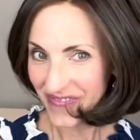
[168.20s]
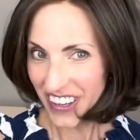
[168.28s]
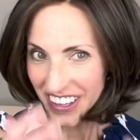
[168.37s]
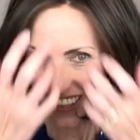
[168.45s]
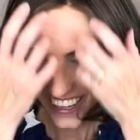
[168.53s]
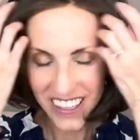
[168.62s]

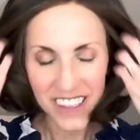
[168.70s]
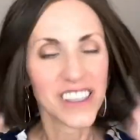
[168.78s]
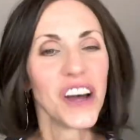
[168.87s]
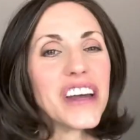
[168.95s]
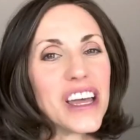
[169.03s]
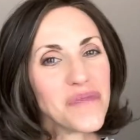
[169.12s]
Very
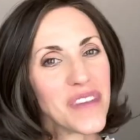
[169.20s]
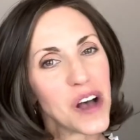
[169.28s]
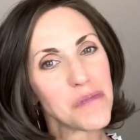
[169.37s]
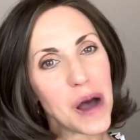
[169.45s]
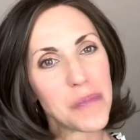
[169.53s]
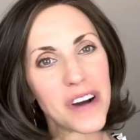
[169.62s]
nice. Okay,
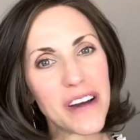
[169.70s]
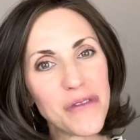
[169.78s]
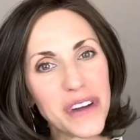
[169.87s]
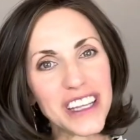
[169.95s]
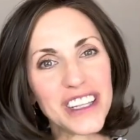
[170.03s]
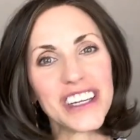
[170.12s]
I'll pop her
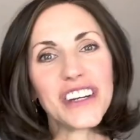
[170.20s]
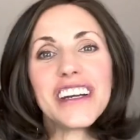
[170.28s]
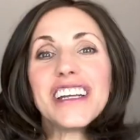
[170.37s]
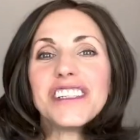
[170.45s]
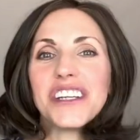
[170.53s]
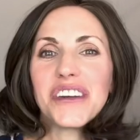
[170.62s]
off. We can look at her
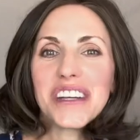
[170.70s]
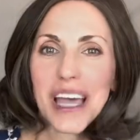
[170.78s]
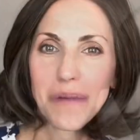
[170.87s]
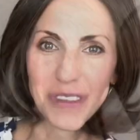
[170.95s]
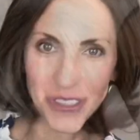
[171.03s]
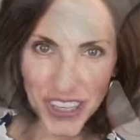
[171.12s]
interior
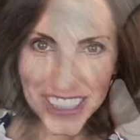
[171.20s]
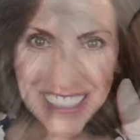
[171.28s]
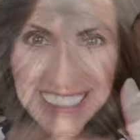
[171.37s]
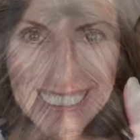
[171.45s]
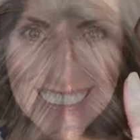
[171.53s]
cap construction. Part up